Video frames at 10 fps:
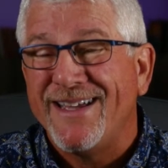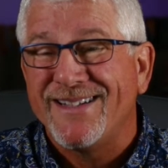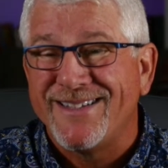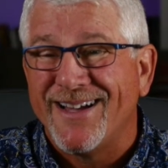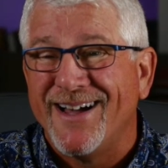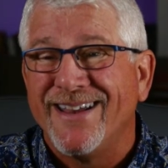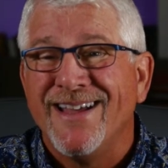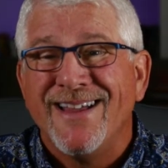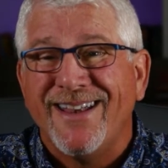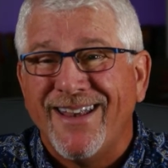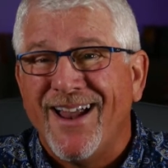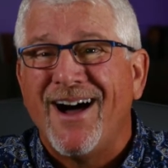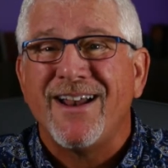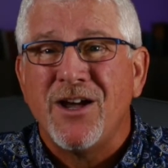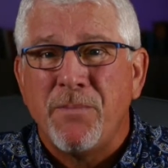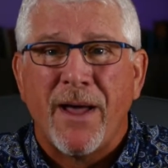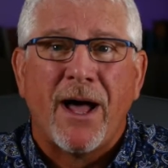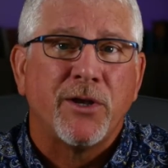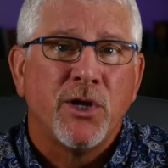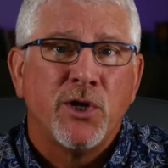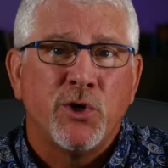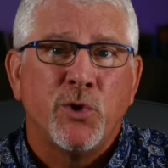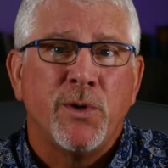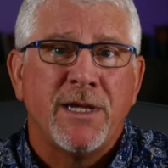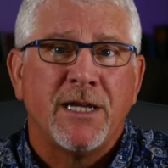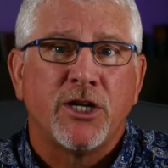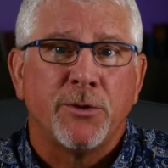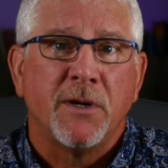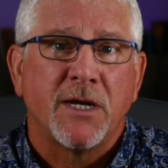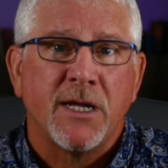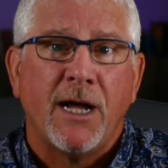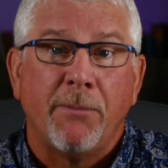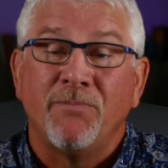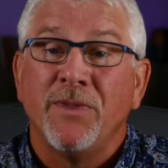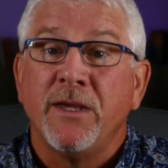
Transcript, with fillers: had done, not about who he could become.